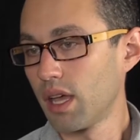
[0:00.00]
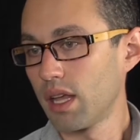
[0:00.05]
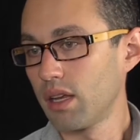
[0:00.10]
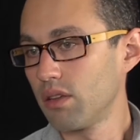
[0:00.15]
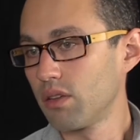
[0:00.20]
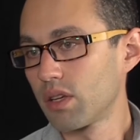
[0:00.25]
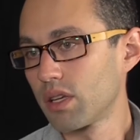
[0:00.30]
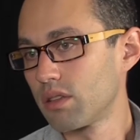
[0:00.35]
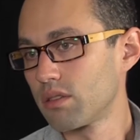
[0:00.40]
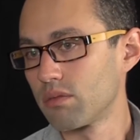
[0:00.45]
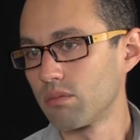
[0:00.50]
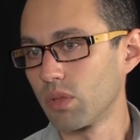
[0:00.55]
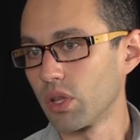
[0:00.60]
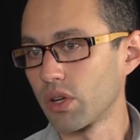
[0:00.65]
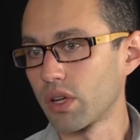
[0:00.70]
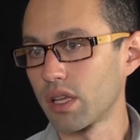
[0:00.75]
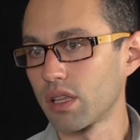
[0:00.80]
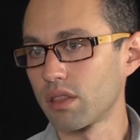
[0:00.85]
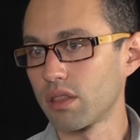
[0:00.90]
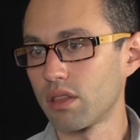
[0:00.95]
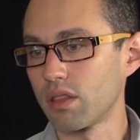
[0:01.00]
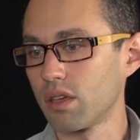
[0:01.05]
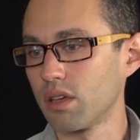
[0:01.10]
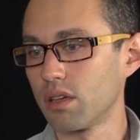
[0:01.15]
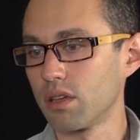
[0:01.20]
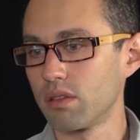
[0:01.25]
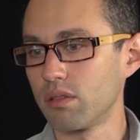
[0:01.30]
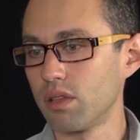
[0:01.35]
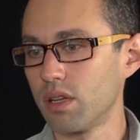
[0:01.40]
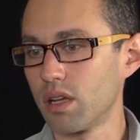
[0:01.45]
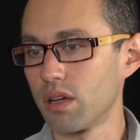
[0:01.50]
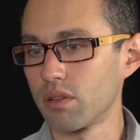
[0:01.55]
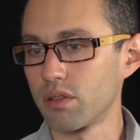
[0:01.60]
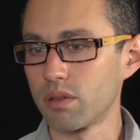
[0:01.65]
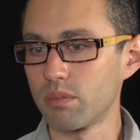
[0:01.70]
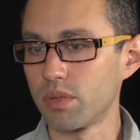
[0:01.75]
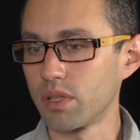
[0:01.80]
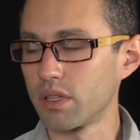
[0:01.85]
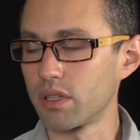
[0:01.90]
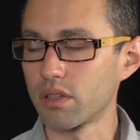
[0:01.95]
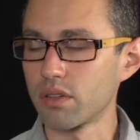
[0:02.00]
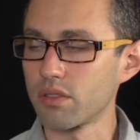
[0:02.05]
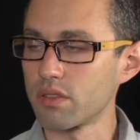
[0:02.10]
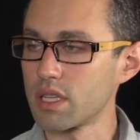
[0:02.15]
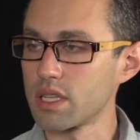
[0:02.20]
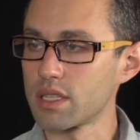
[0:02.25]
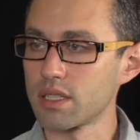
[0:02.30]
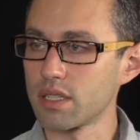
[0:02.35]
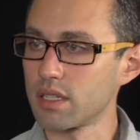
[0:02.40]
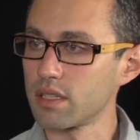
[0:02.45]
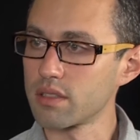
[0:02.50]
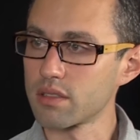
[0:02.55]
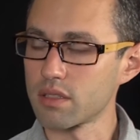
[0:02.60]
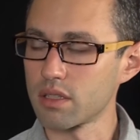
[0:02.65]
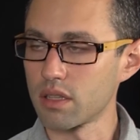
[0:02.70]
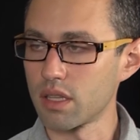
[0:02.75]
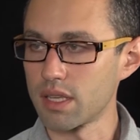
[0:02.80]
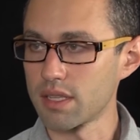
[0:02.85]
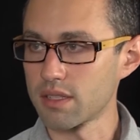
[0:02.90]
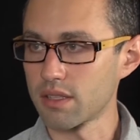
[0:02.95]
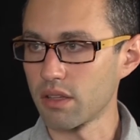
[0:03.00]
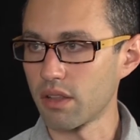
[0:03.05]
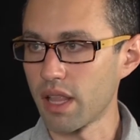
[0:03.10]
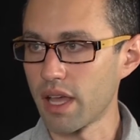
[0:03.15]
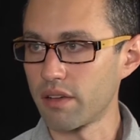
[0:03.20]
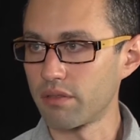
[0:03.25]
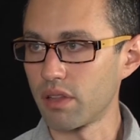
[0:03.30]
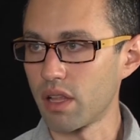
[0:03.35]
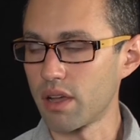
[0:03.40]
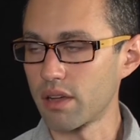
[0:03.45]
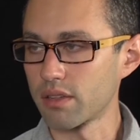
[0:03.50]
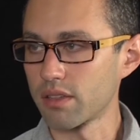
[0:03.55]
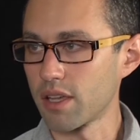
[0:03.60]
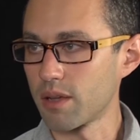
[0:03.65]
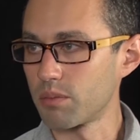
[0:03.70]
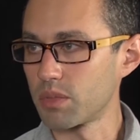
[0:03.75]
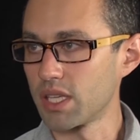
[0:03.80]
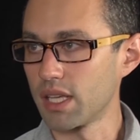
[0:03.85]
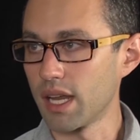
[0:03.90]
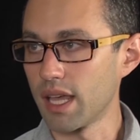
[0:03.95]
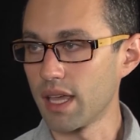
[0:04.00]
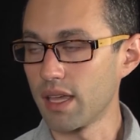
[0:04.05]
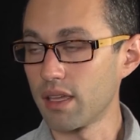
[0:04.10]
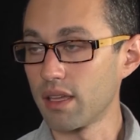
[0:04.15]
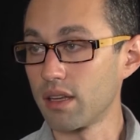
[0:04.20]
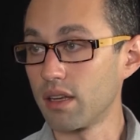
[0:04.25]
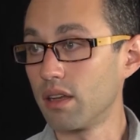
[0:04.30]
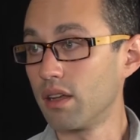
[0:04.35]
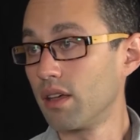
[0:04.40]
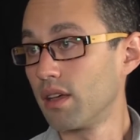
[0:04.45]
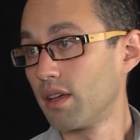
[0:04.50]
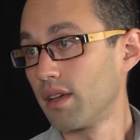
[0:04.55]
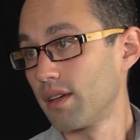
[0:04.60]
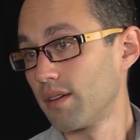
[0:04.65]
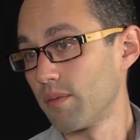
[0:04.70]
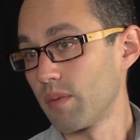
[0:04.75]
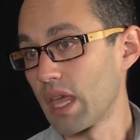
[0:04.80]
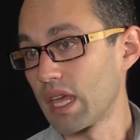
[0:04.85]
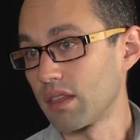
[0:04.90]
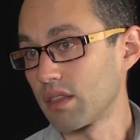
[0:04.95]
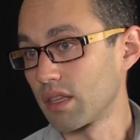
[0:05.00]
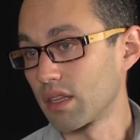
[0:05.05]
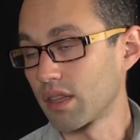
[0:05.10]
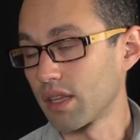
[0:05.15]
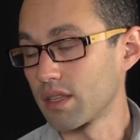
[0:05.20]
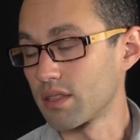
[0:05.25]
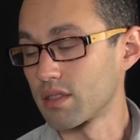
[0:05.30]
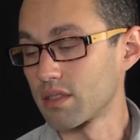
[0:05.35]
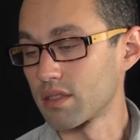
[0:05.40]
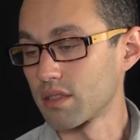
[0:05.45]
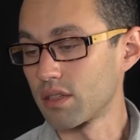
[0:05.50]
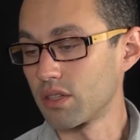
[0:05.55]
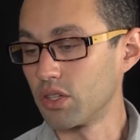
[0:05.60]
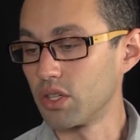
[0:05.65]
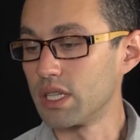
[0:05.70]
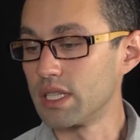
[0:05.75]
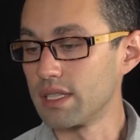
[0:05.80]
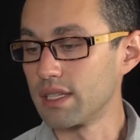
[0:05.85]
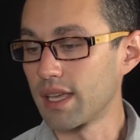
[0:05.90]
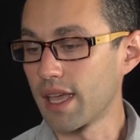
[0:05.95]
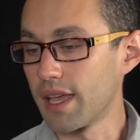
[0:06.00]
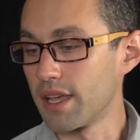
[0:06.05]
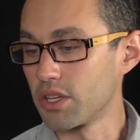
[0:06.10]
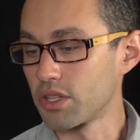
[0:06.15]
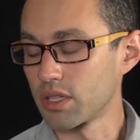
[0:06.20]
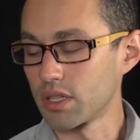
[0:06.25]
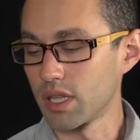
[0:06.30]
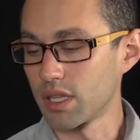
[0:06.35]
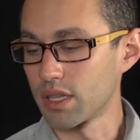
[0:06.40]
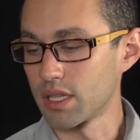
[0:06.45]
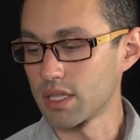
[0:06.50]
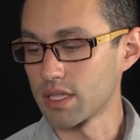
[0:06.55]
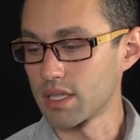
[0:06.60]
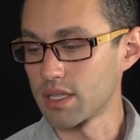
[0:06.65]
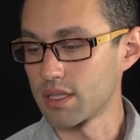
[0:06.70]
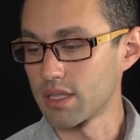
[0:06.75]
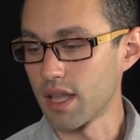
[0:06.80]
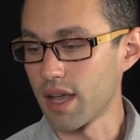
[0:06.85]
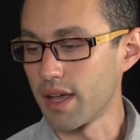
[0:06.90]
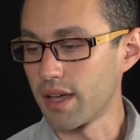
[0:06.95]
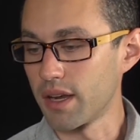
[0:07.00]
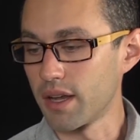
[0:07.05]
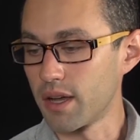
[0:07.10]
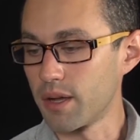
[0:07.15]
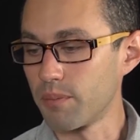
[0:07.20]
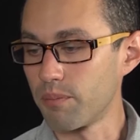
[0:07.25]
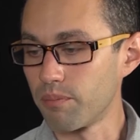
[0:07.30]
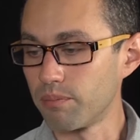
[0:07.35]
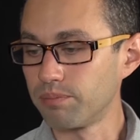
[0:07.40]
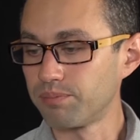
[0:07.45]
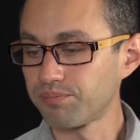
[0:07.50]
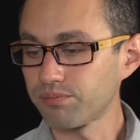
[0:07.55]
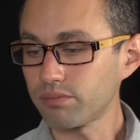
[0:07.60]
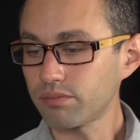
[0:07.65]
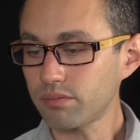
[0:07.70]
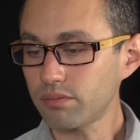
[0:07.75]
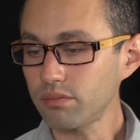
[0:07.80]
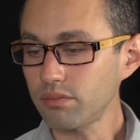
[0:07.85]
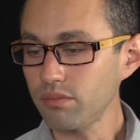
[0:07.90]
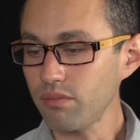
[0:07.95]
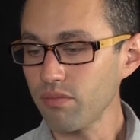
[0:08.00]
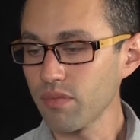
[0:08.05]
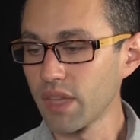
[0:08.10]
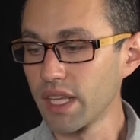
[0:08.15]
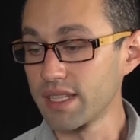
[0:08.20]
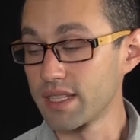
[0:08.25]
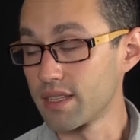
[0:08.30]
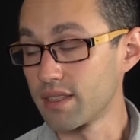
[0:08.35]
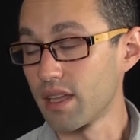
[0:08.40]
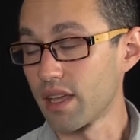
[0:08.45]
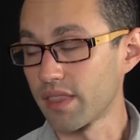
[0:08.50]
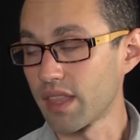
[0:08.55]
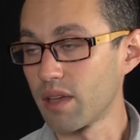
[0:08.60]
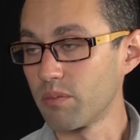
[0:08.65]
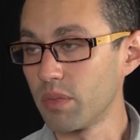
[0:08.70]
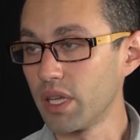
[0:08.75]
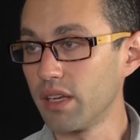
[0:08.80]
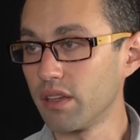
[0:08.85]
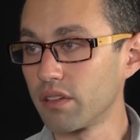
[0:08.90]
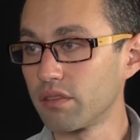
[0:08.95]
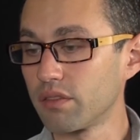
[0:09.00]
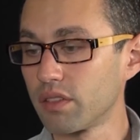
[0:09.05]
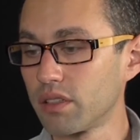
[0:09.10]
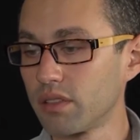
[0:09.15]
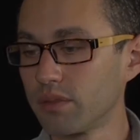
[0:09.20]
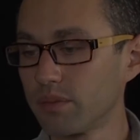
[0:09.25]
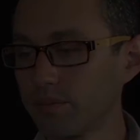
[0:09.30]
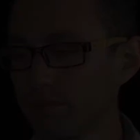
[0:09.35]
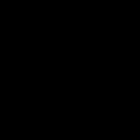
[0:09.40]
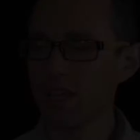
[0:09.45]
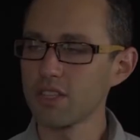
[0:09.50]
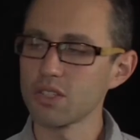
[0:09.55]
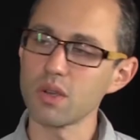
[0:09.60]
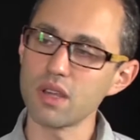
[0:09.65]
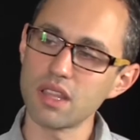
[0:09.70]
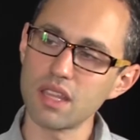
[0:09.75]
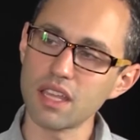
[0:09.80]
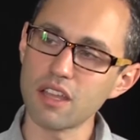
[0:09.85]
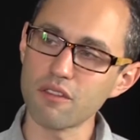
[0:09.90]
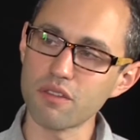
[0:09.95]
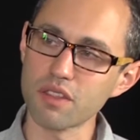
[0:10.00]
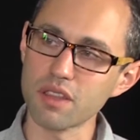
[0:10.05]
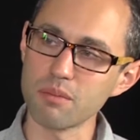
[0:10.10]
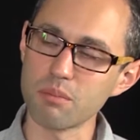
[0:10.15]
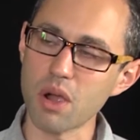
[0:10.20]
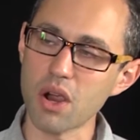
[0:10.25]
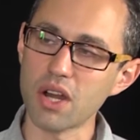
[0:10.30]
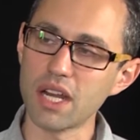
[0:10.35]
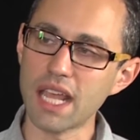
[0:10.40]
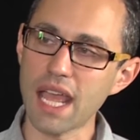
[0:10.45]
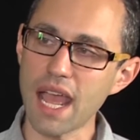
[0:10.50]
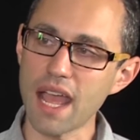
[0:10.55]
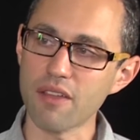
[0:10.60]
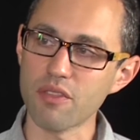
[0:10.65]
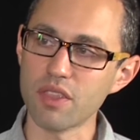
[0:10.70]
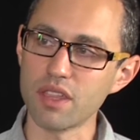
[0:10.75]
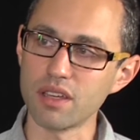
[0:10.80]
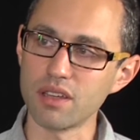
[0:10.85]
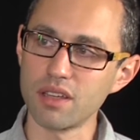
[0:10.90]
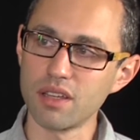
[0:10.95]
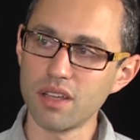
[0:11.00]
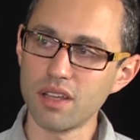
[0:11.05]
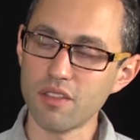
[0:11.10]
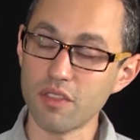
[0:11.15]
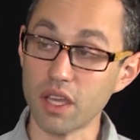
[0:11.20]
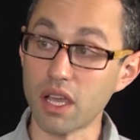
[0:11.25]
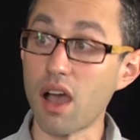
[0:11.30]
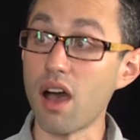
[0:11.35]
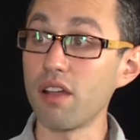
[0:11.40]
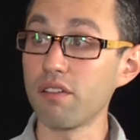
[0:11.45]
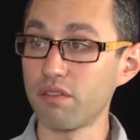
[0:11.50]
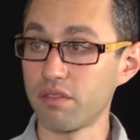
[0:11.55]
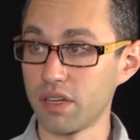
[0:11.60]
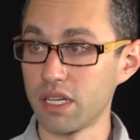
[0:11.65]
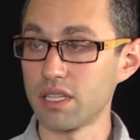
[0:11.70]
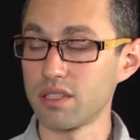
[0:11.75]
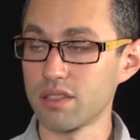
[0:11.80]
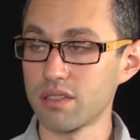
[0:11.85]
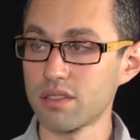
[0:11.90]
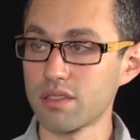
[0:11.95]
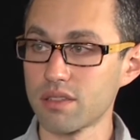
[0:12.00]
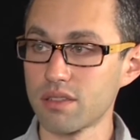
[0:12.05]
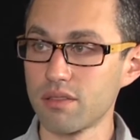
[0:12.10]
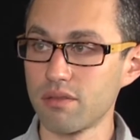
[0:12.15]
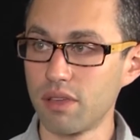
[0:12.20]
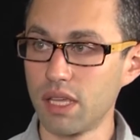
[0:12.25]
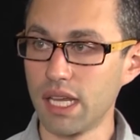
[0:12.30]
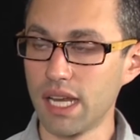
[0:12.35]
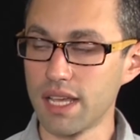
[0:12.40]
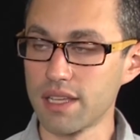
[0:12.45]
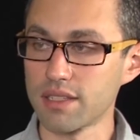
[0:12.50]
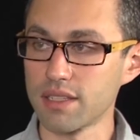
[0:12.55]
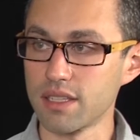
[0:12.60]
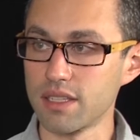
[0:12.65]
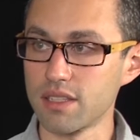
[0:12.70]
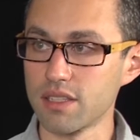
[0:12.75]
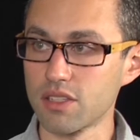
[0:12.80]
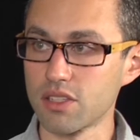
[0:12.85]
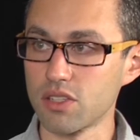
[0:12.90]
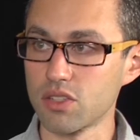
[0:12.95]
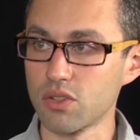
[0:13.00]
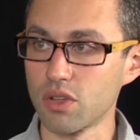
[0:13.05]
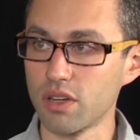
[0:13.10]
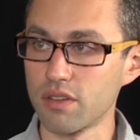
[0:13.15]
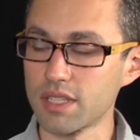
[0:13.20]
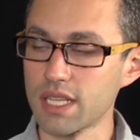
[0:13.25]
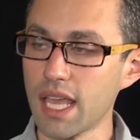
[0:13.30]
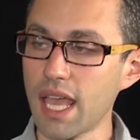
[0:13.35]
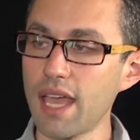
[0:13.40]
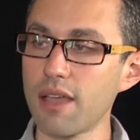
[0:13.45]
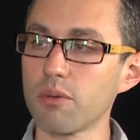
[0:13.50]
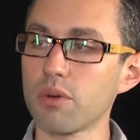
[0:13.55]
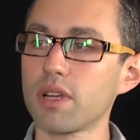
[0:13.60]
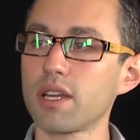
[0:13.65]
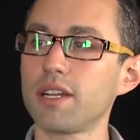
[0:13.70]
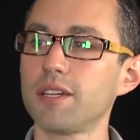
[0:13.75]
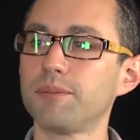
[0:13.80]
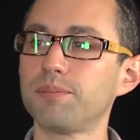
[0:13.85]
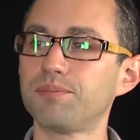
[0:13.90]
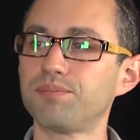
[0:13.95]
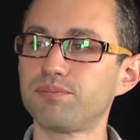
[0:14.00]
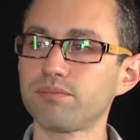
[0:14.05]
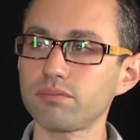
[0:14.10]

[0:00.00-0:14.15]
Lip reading: And you can look at the political dissidents that they still have locked up today, and I think that's a good indication that this is not that meaningful. So I think if the party had the confidence, in essence, to sort of say, hey, we're going to